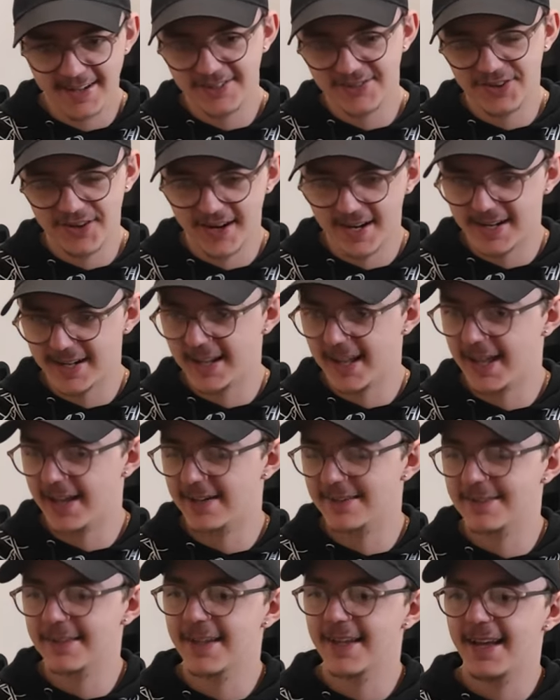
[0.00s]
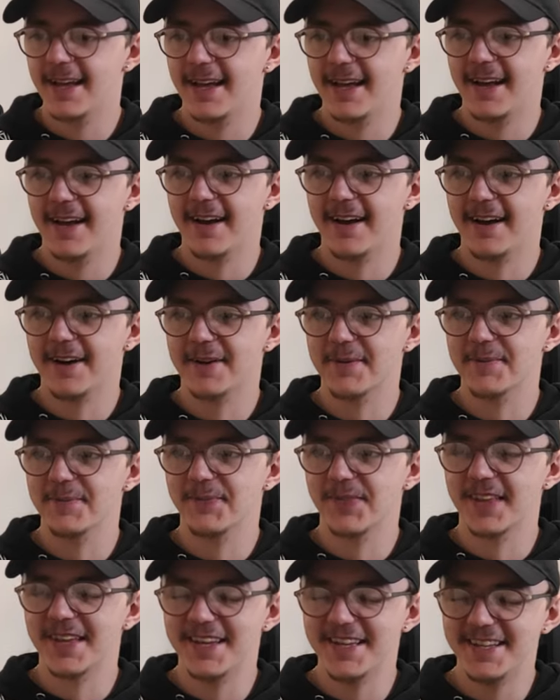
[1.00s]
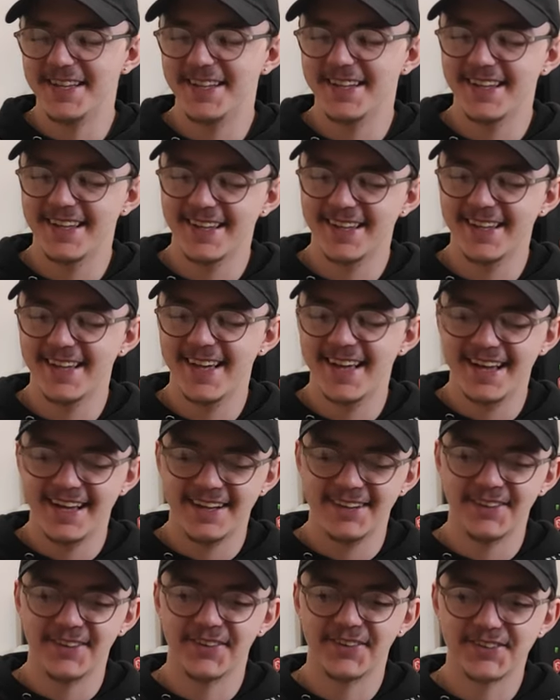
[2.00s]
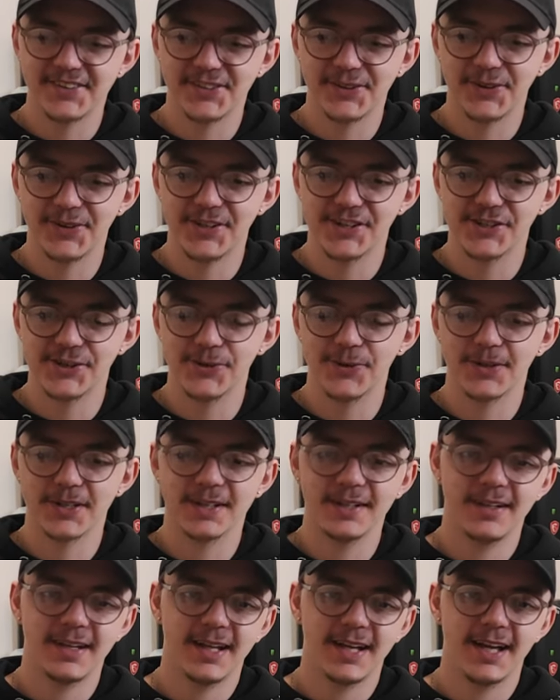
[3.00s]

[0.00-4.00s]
and try again. Um, long story short,